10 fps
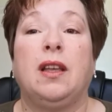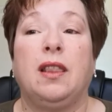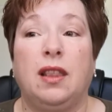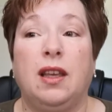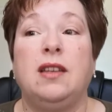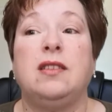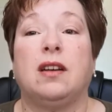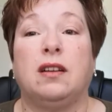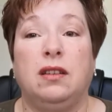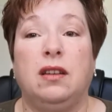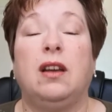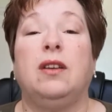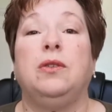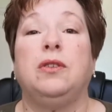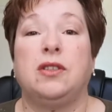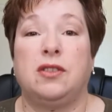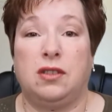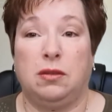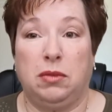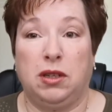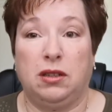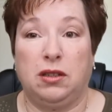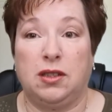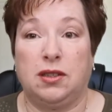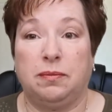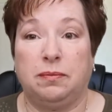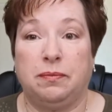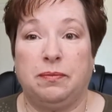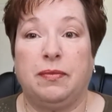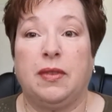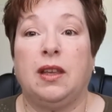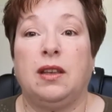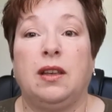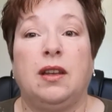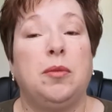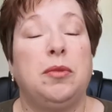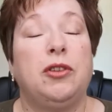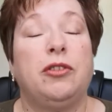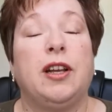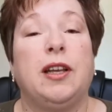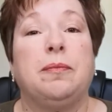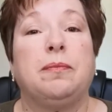These are known stimulants. Number 3,